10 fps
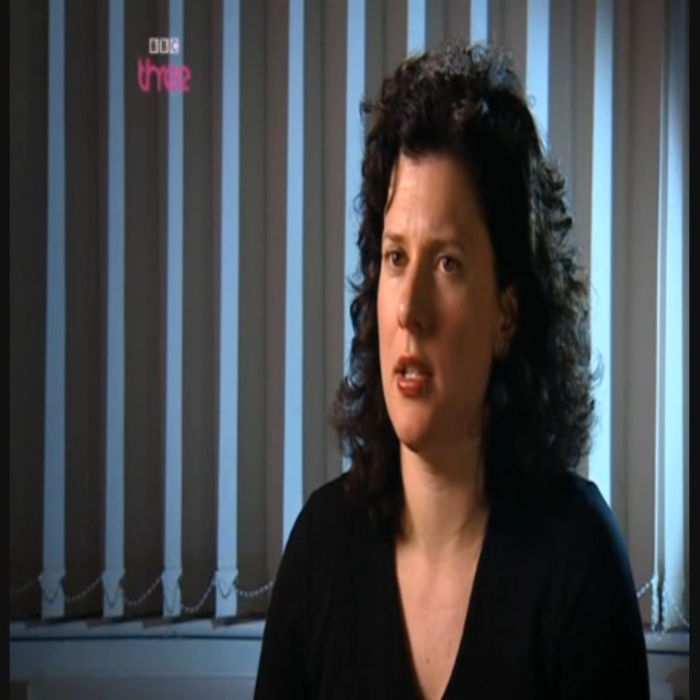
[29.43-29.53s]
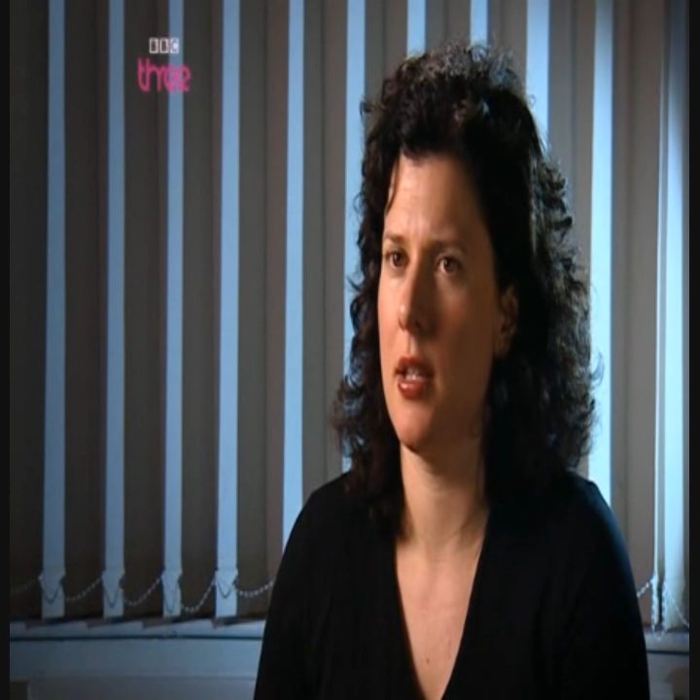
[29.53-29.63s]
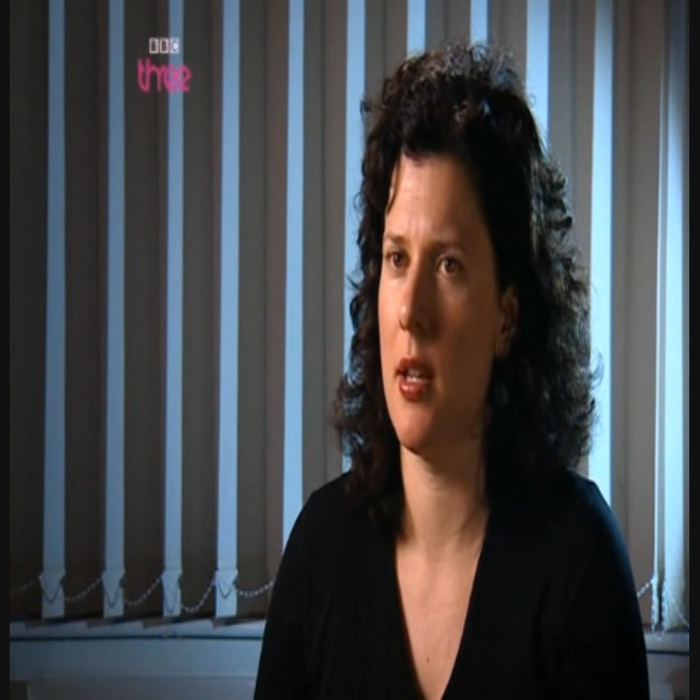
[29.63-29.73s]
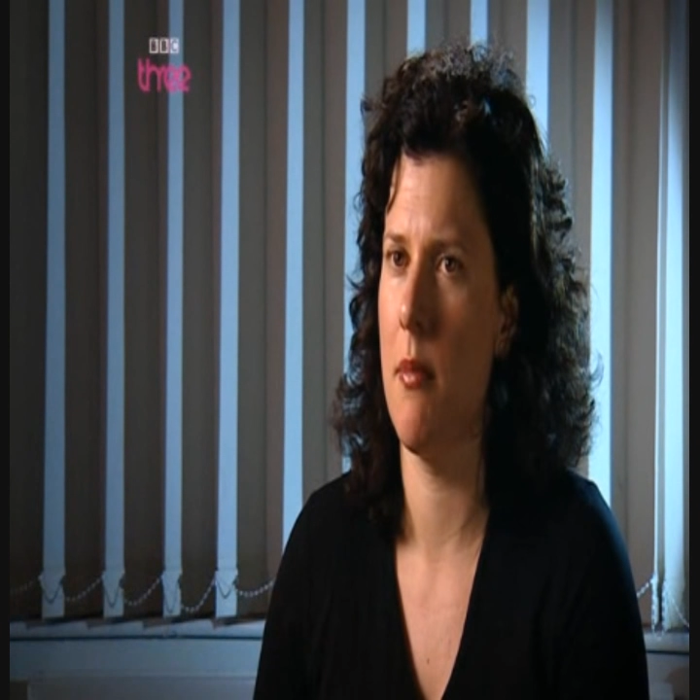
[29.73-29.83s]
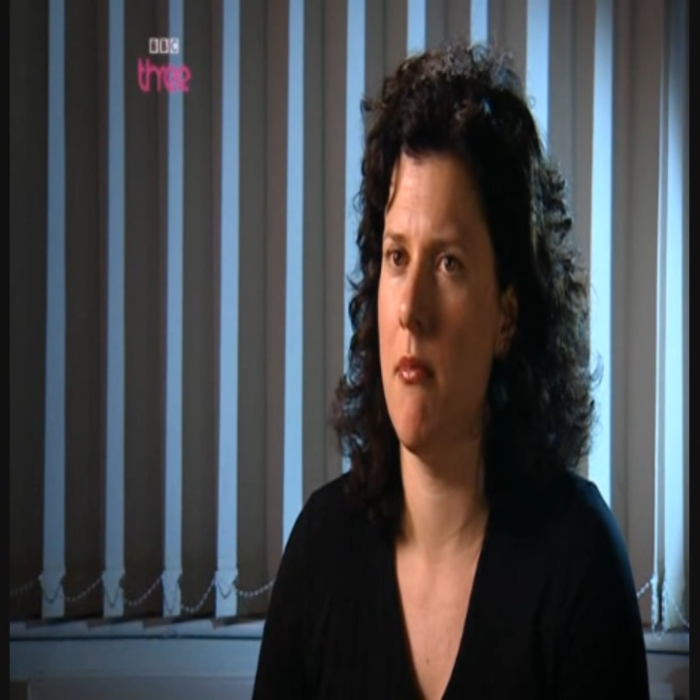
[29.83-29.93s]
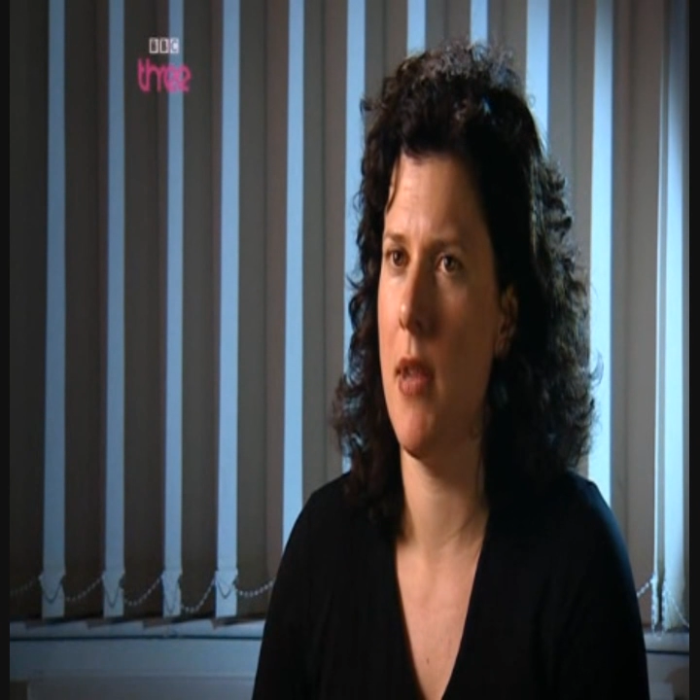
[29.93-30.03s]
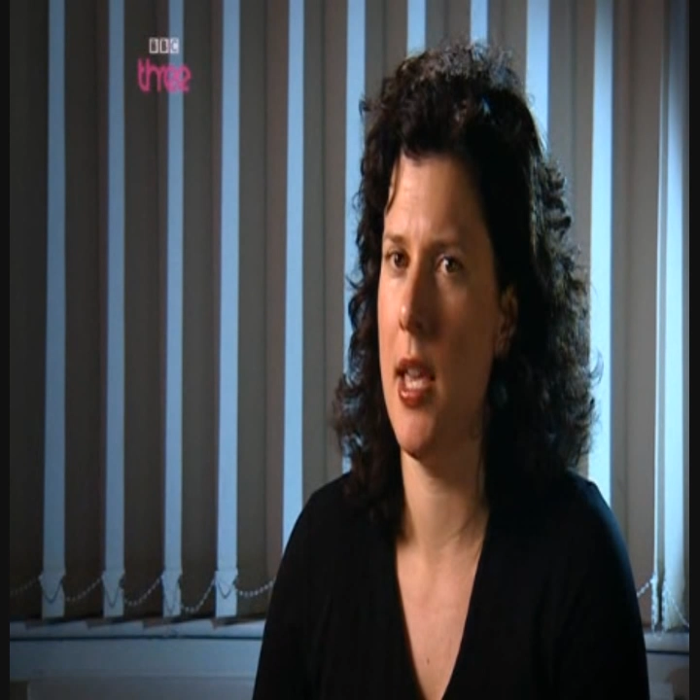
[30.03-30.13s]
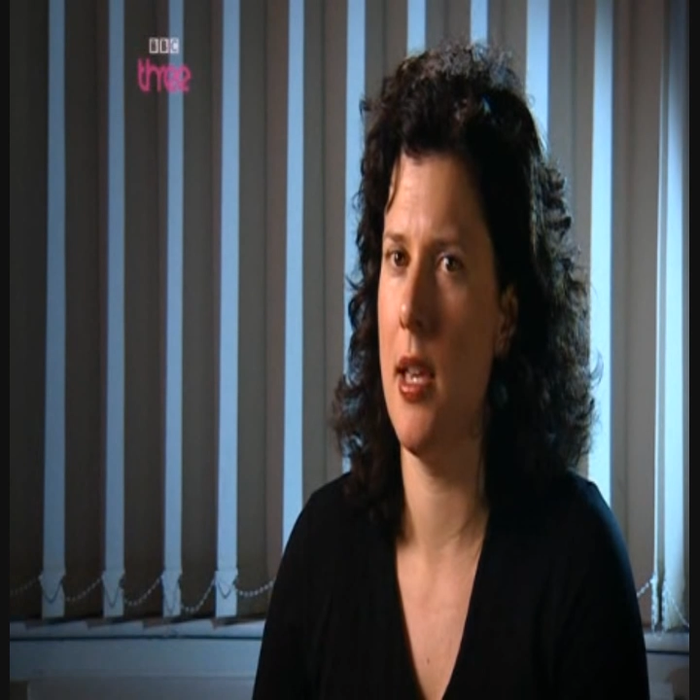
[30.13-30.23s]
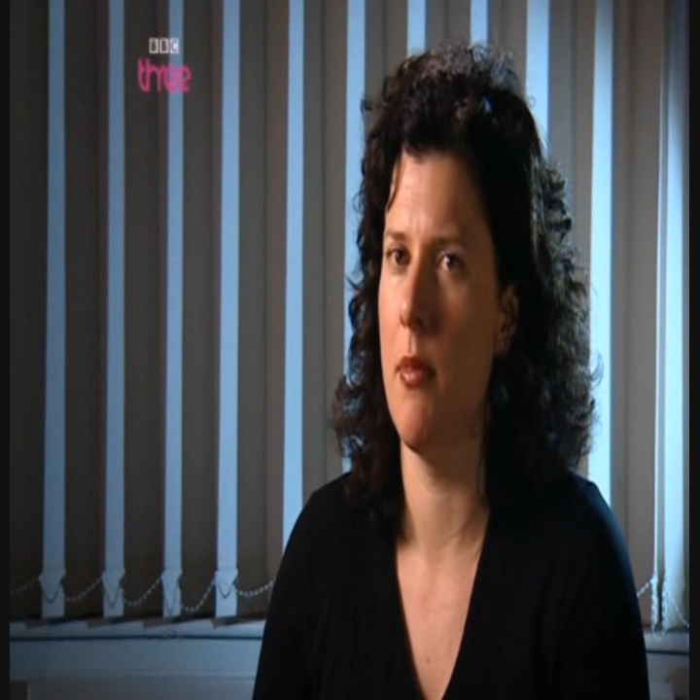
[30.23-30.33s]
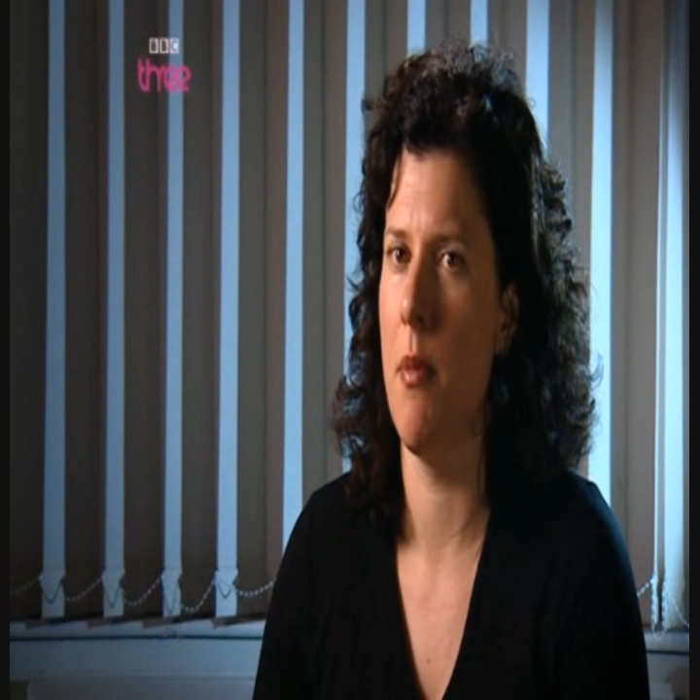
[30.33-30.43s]
that can make
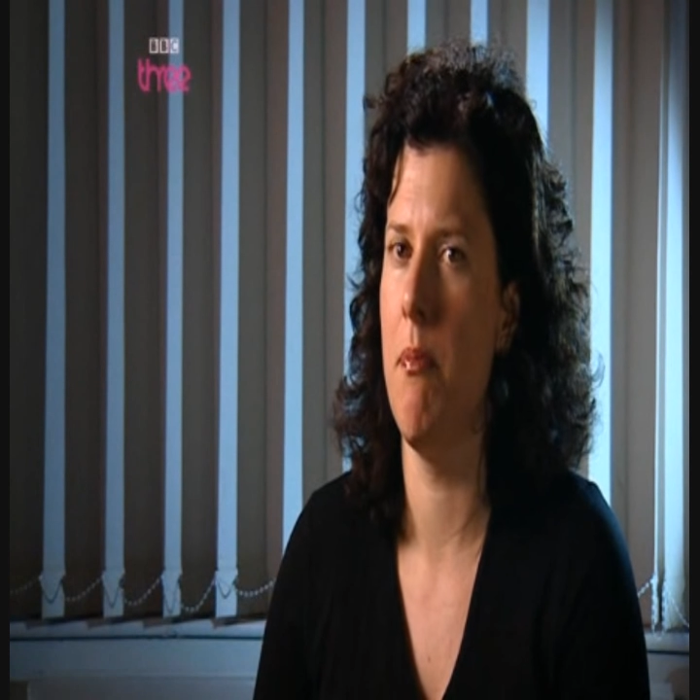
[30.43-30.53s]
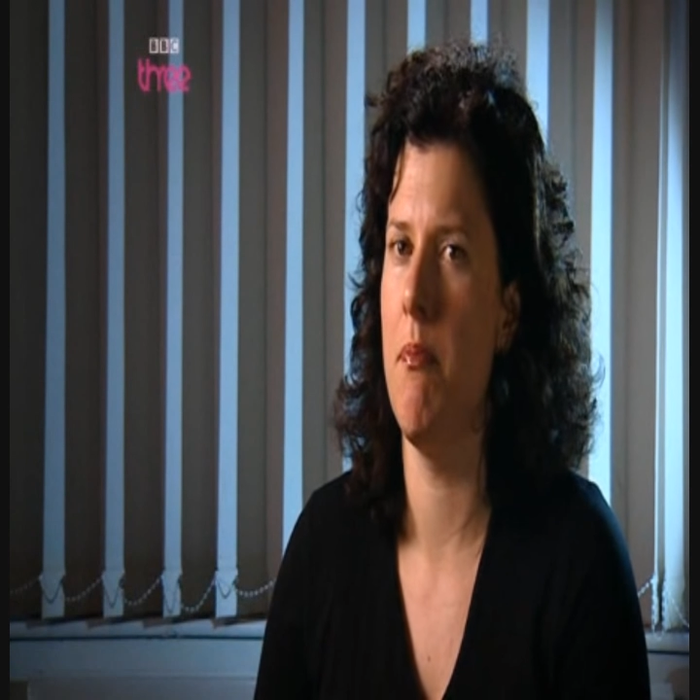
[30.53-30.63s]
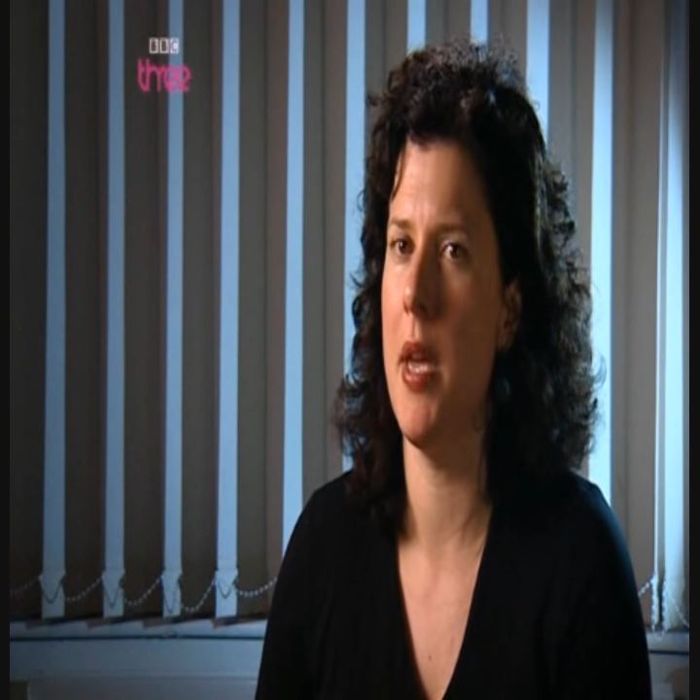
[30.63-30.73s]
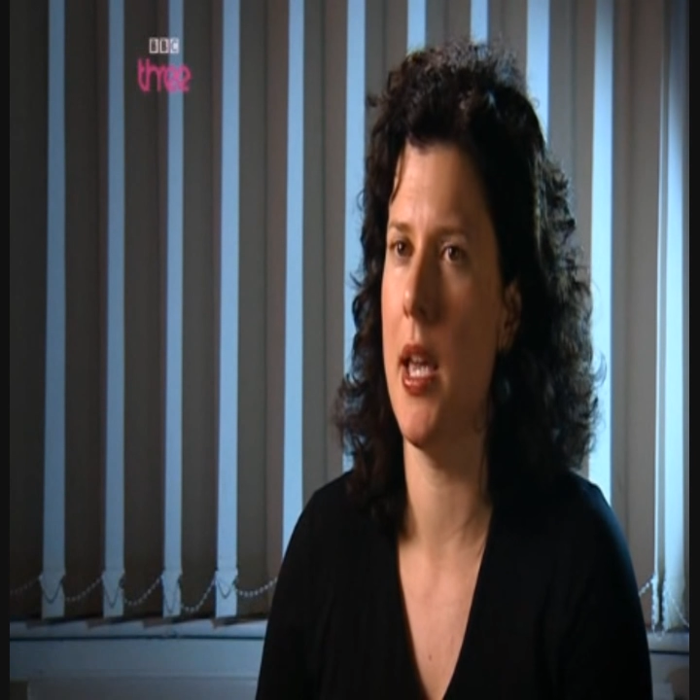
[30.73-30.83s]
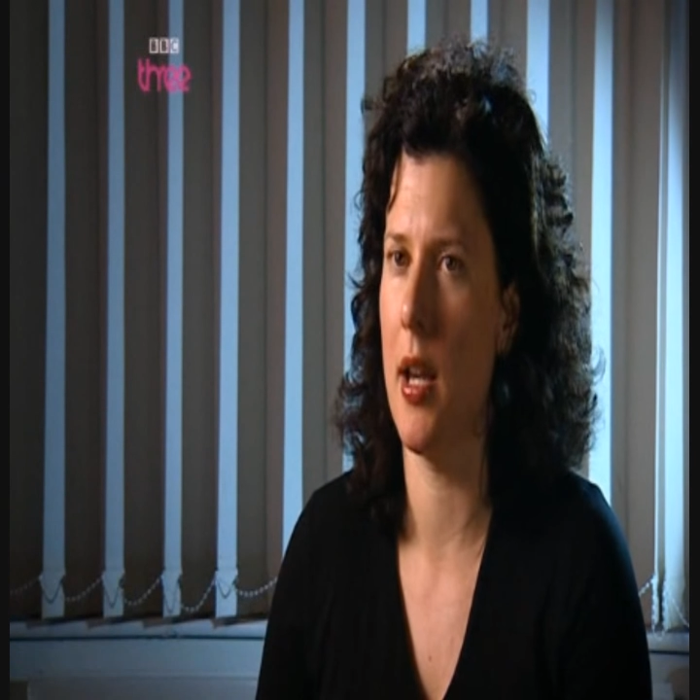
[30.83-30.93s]
him a bigger